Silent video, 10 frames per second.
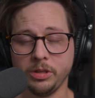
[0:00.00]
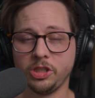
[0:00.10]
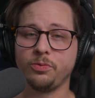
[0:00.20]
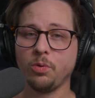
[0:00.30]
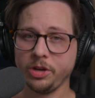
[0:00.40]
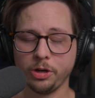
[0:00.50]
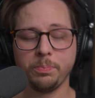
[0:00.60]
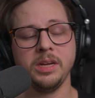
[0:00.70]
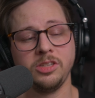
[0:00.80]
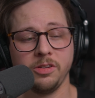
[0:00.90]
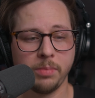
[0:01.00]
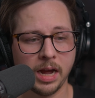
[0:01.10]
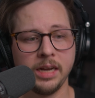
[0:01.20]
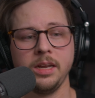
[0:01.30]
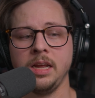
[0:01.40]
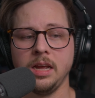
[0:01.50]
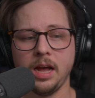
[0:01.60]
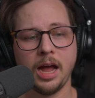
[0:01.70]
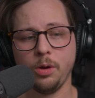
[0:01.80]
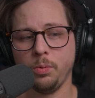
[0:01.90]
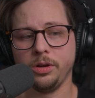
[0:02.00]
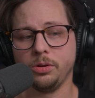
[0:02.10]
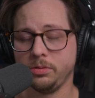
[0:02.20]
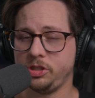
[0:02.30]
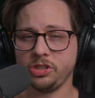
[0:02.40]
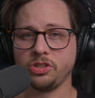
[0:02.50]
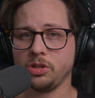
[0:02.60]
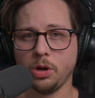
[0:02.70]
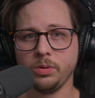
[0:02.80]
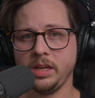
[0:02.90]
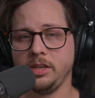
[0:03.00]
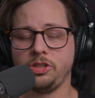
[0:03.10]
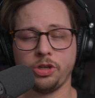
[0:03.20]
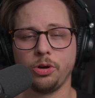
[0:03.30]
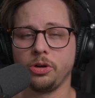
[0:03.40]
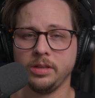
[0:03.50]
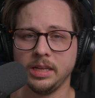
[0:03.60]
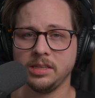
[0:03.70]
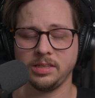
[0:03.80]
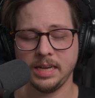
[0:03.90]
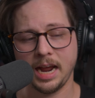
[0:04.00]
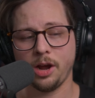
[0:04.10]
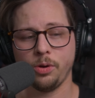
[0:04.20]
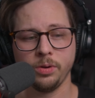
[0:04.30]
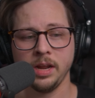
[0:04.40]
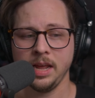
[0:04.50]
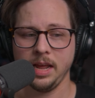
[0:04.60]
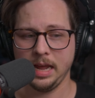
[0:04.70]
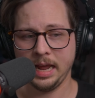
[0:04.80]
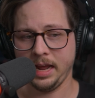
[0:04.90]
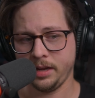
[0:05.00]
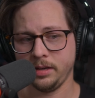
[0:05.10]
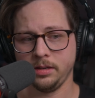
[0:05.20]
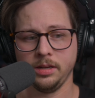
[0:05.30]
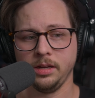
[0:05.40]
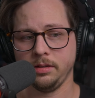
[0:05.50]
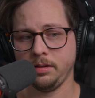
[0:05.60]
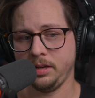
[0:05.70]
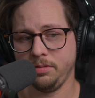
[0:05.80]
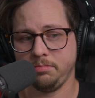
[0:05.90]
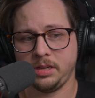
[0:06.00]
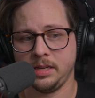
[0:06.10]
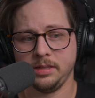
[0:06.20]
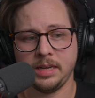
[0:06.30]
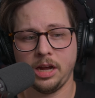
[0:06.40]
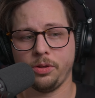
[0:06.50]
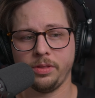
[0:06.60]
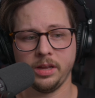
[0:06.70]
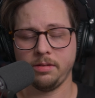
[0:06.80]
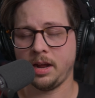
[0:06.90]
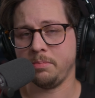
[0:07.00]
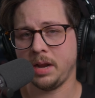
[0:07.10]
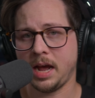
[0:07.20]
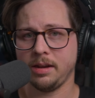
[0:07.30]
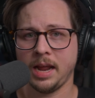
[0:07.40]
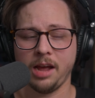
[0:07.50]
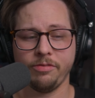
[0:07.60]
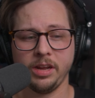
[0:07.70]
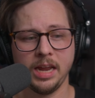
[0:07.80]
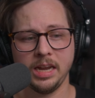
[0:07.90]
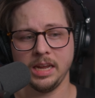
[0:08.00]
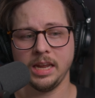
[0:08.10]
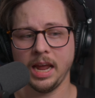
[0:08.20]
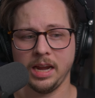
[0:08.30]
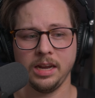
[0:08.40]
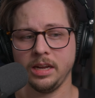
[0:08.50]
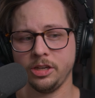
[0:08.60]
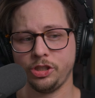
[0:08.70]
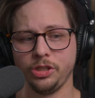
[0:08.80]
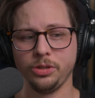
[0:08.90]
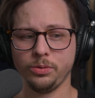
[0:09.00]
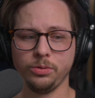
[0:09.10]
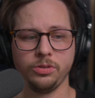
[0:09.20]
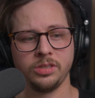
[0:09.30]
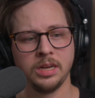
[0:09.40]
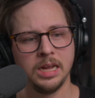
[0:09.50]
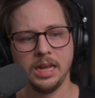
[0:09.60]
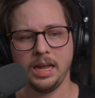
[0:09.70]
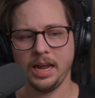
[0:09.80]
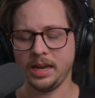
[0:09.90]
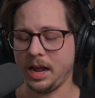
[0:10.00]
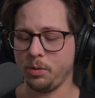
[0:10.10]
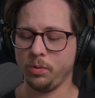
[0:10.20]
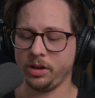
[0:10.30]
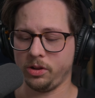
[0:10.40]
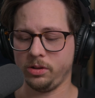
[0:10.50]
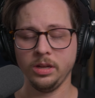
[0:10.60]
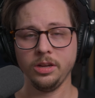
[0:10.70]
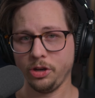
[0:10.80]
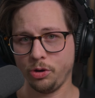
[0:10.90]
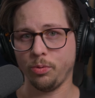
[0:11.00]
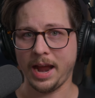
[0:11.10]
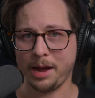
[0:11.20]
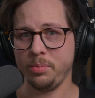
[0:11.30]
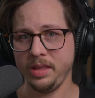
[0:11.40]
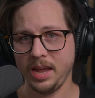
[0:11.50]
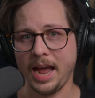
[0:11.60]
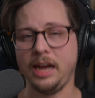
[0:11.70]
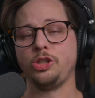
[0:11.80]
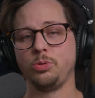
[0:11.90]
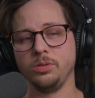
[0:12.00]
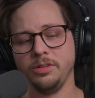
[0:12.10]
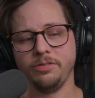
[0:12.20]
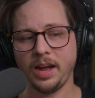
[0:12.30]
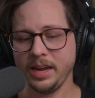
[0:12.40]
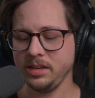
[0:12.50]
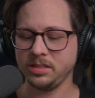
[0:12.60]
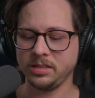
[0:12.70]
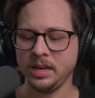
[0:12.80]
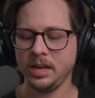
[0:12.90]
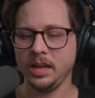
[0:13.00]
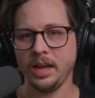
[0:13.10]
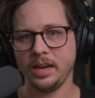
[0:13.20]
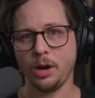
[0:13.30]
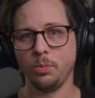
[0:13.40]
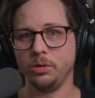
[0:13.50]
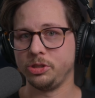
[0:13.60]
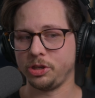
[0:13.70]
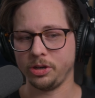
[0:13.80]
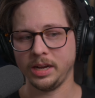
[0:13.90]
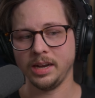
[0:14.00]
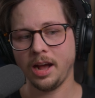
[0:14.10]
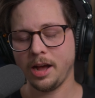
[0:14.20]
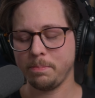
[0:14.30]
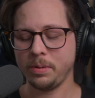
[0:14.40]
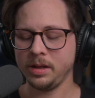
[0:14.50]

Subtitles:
just for your peace of mind, I will just slowly turn this down, and you can tell that I'm not having any gain issues, and I will grab the actual device and I will turn it up,